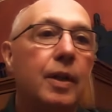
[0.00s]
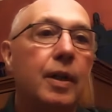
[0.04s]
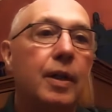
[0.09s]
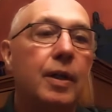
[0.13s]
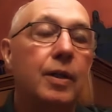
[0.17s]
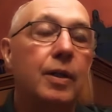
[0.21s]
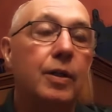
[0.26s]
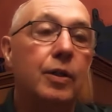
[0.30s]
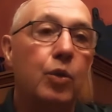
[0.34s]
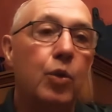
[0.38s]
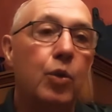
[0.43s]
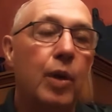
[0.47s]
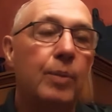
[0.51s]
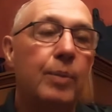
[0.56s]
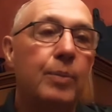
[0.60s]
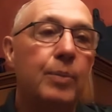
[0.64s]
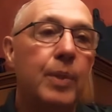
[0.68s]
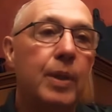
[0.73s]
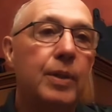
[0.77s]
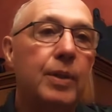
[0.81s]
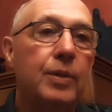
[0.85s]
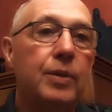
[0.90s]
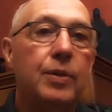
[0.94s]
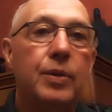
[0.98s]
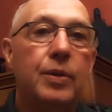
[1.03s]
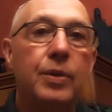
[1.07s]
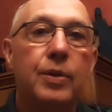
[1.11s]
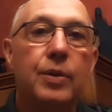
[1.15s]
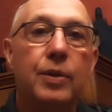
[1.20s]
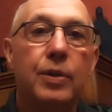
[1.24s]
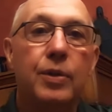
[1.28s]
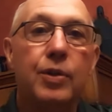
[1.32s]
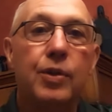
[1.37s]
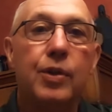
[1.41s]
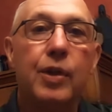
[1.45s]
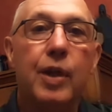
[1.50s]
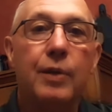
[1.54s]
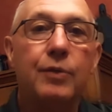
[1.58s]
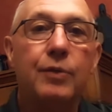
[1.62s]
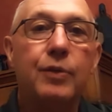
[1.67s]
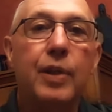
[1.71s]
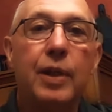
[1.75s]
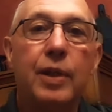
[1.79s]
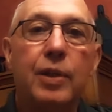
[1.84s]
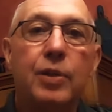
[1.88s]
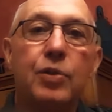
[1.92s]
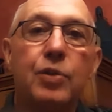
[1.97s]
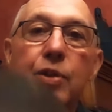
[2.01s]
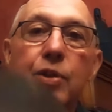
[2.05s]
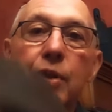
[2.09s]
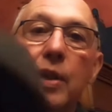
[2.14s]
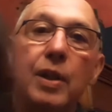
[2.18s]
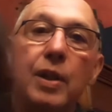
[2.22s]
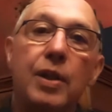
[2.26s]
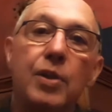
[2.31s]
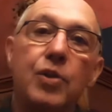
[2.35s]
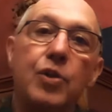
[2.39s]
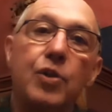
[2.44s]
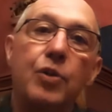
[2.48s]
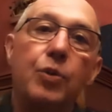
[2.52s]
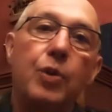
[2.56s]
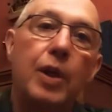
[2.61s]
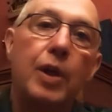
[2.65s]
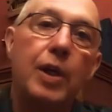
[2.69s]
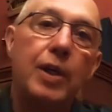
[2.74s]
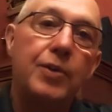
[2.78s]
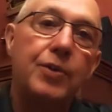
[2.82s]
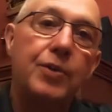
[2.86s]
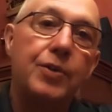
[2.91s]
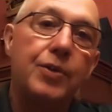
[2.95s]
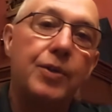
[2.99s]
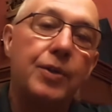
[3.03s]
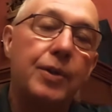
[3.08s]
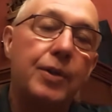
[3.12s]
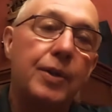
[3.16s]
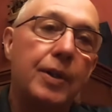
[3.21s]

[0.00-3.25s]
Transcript: uh, equipment to stuff they used to issue us.